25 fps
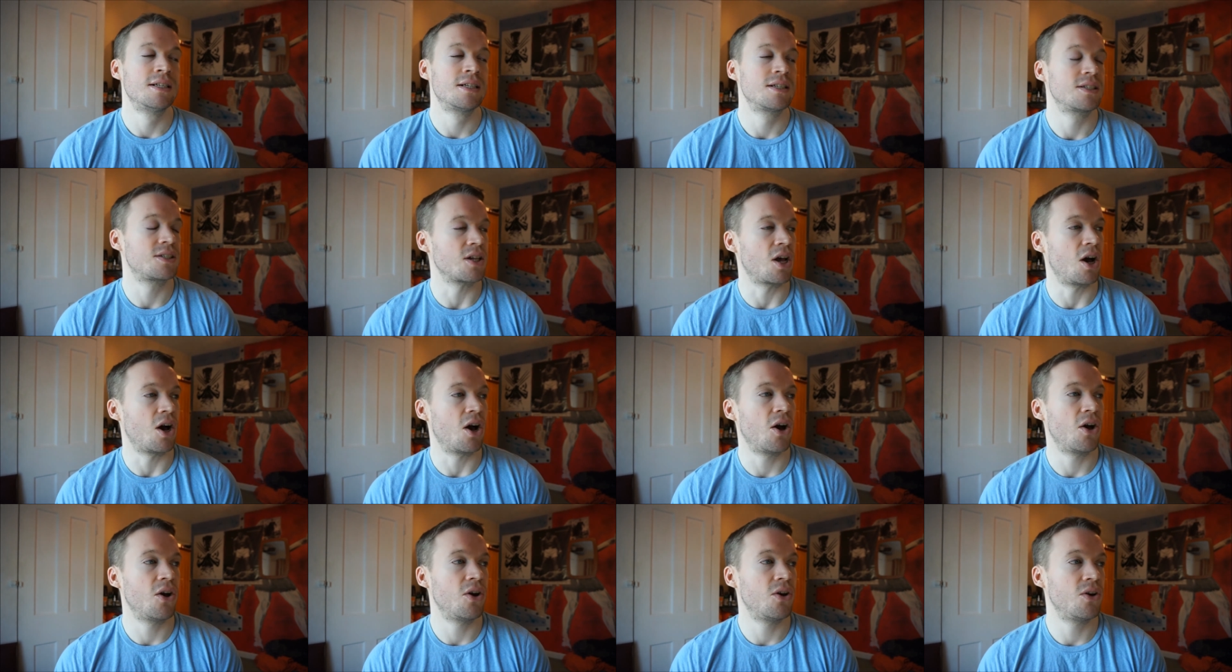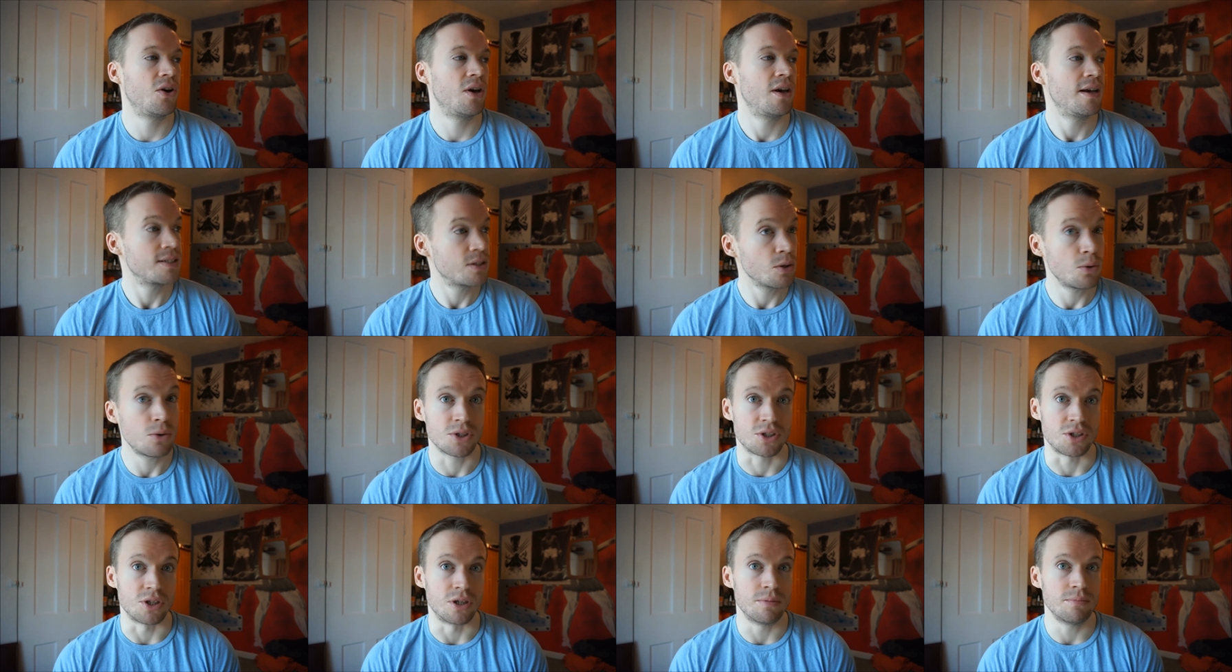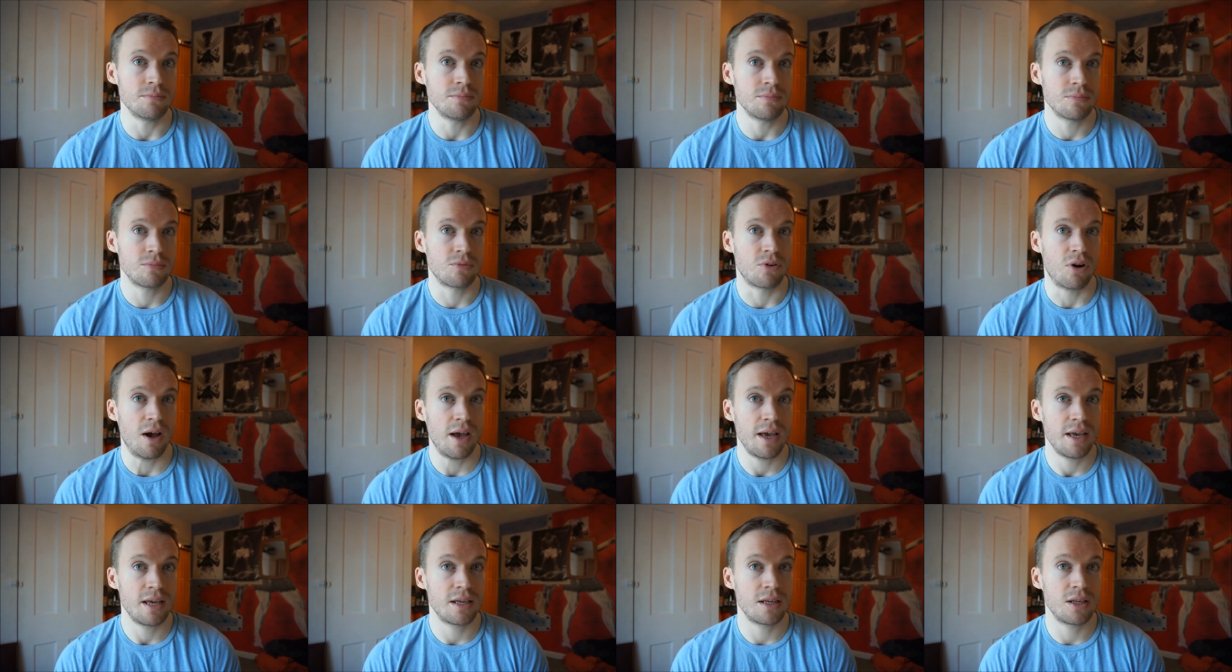So it's awesome,
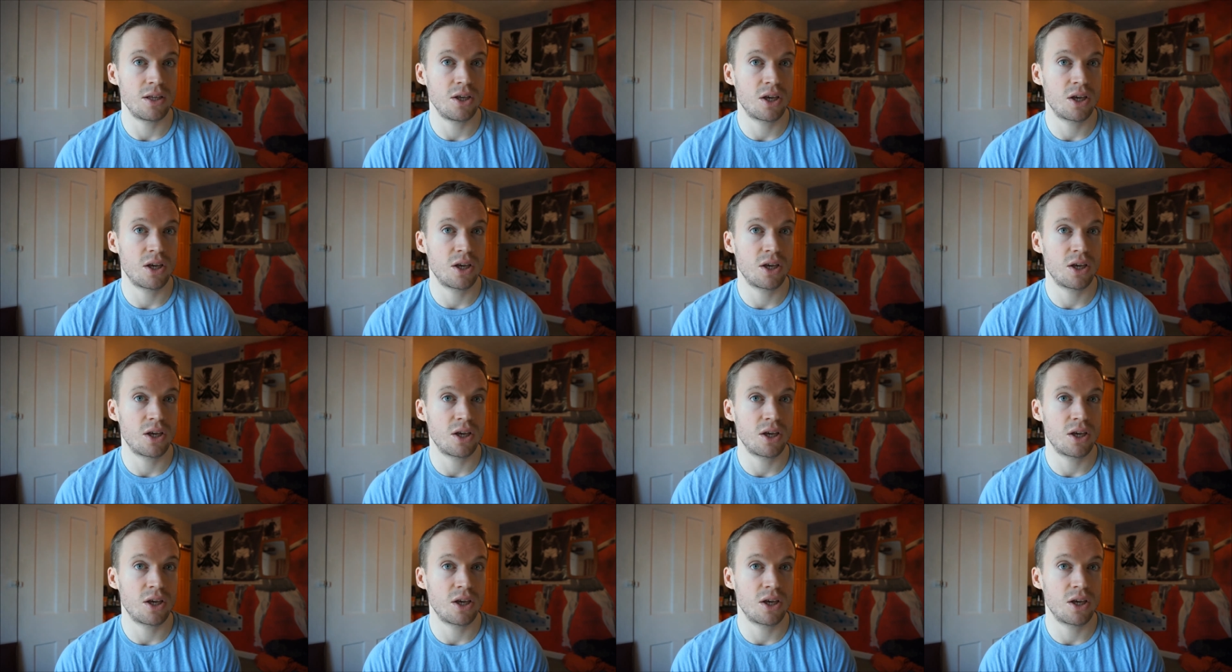right?